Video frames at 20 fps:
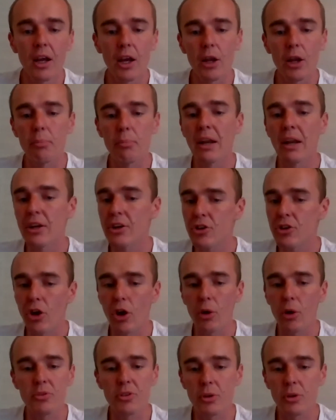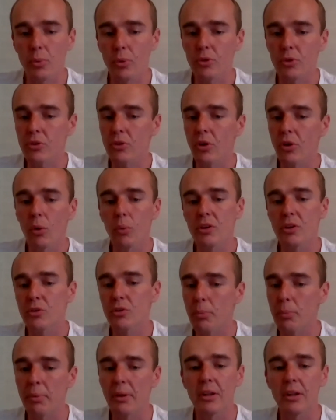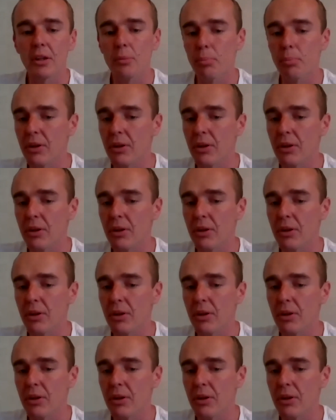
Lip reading: In many shops, it was always repeated,